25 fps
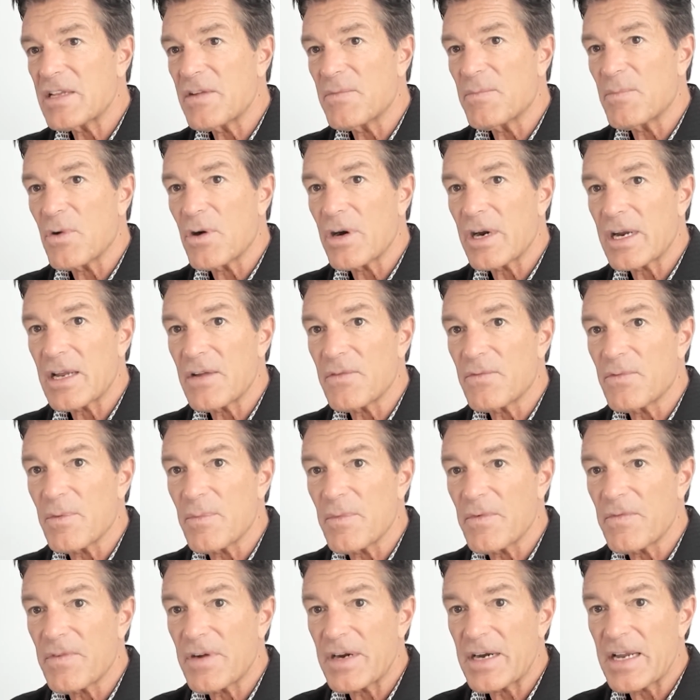market from a
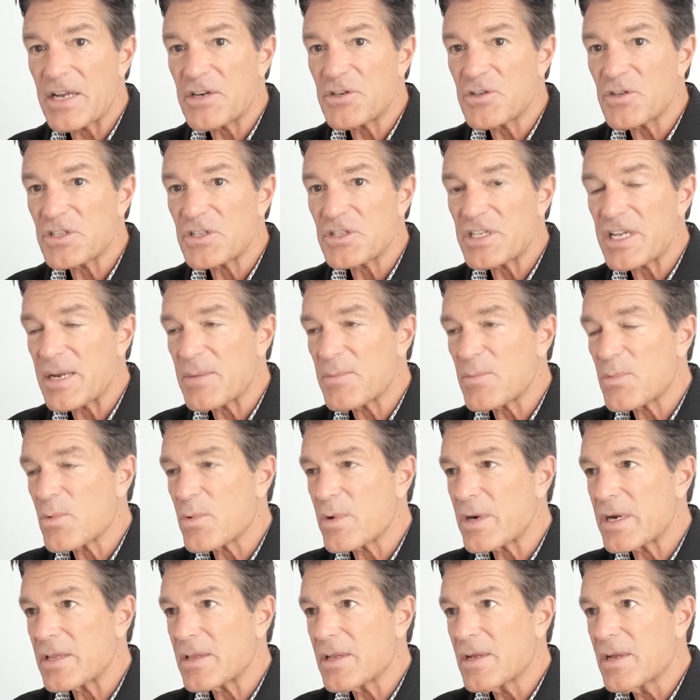financial
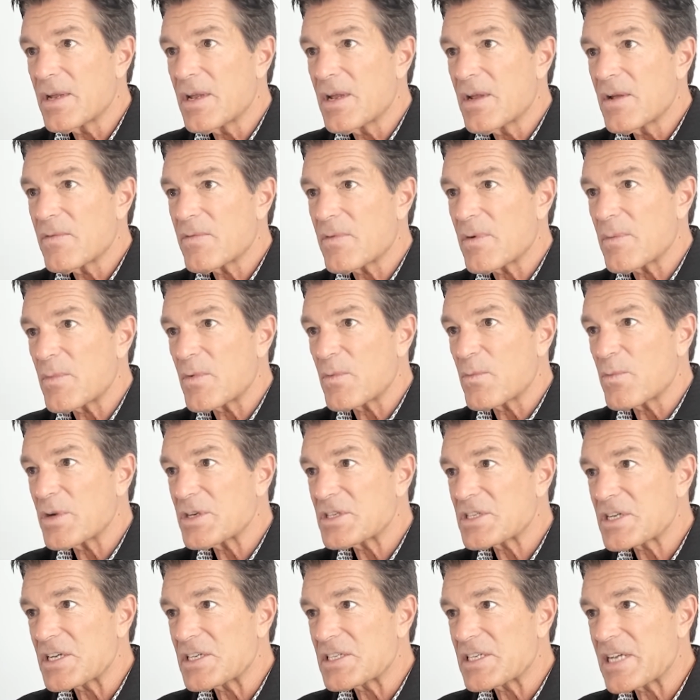standpoint, from a
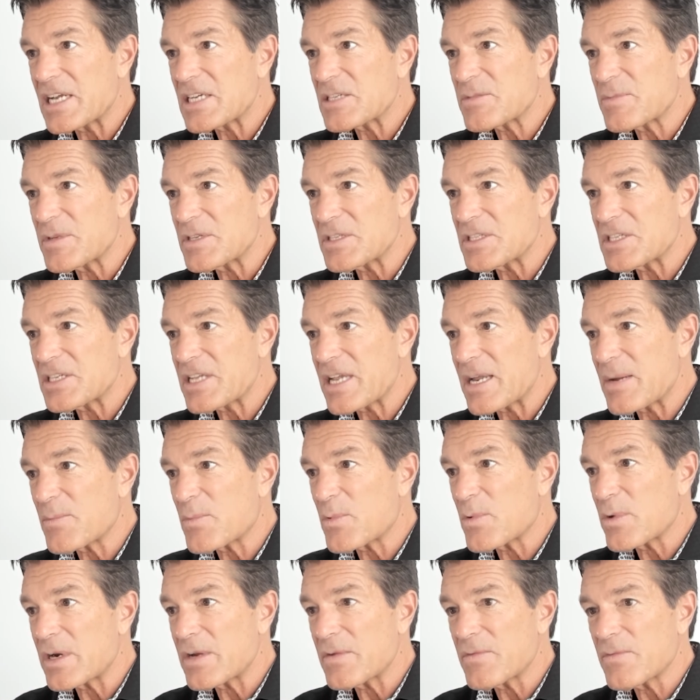risk assessment
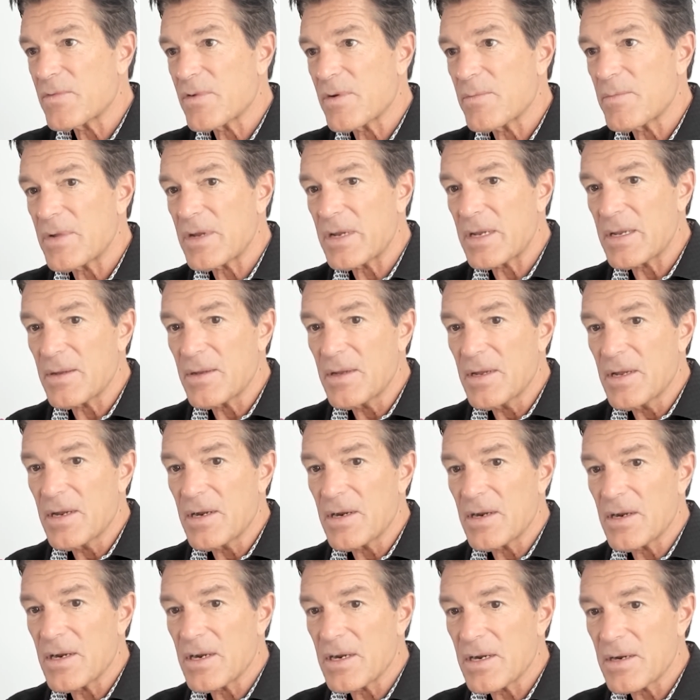standpoint, from a
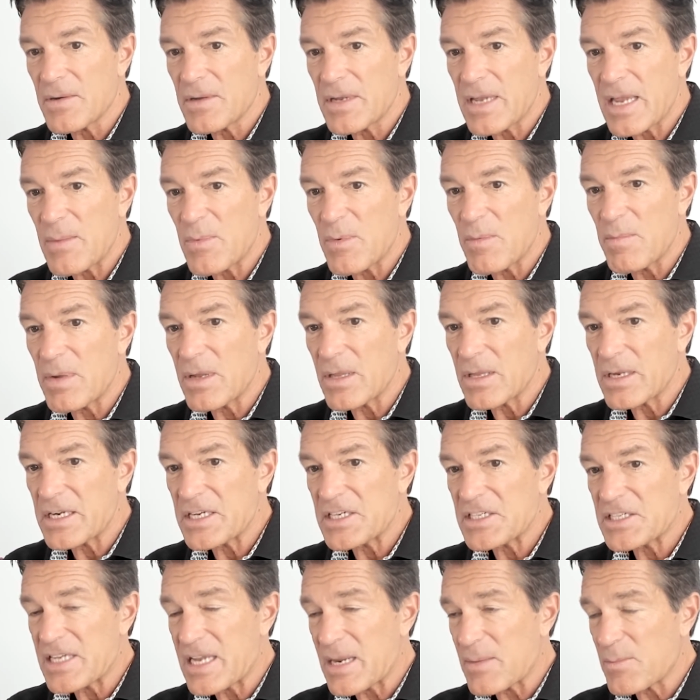capability
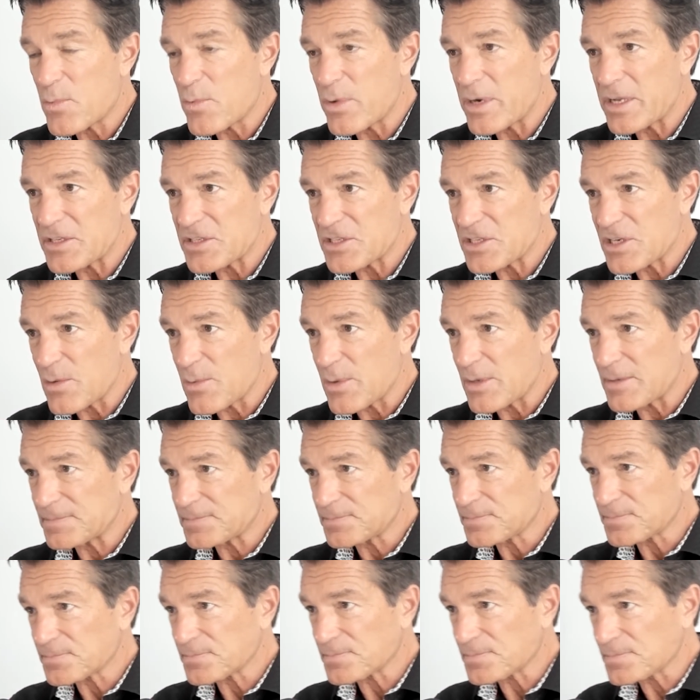standpoint, and so on.
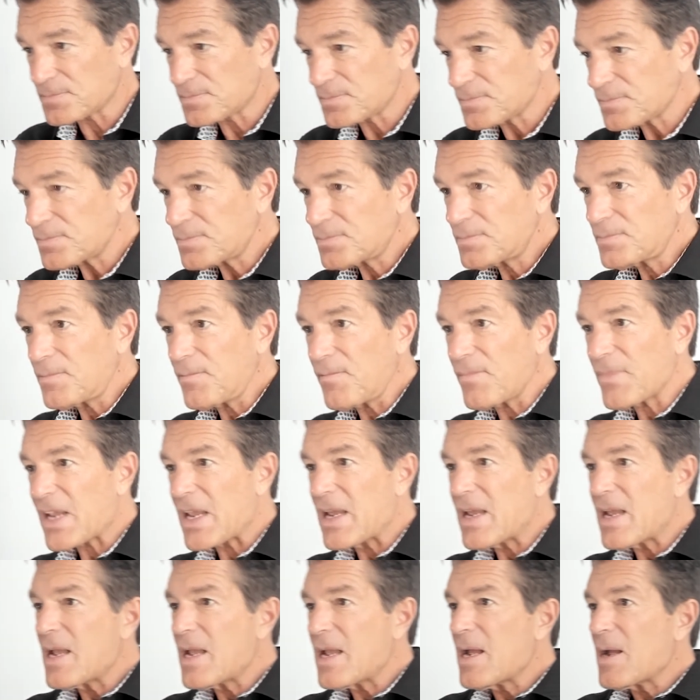
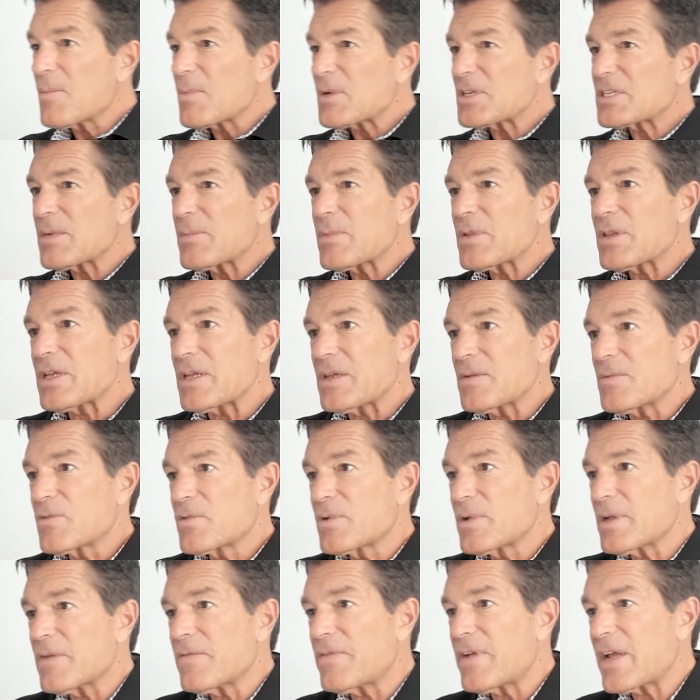But some of the
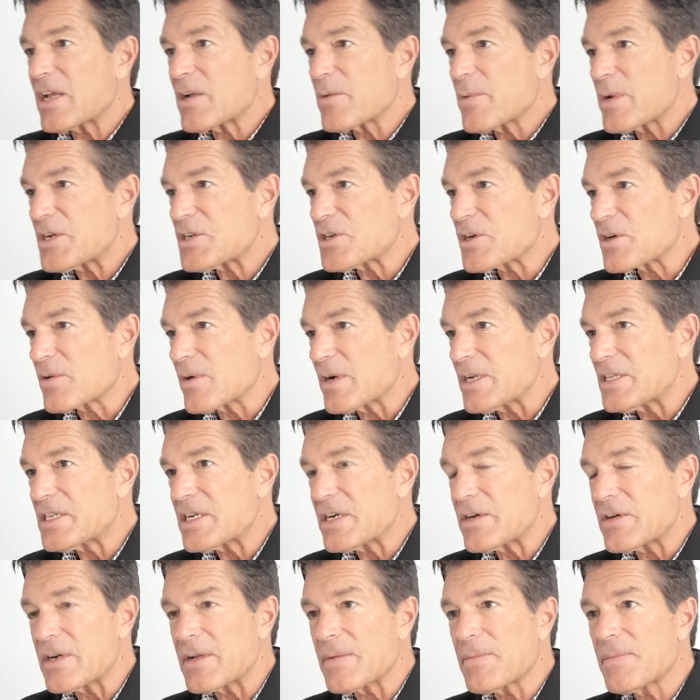evaluation
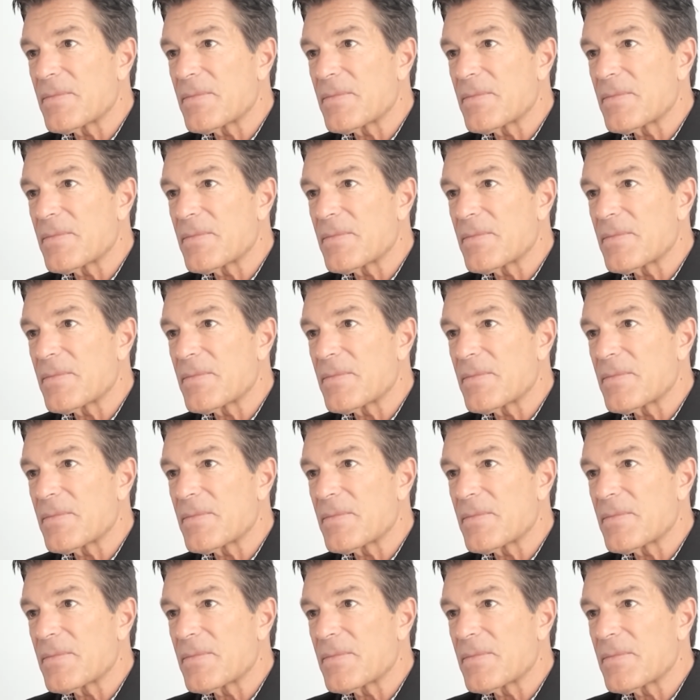criteria,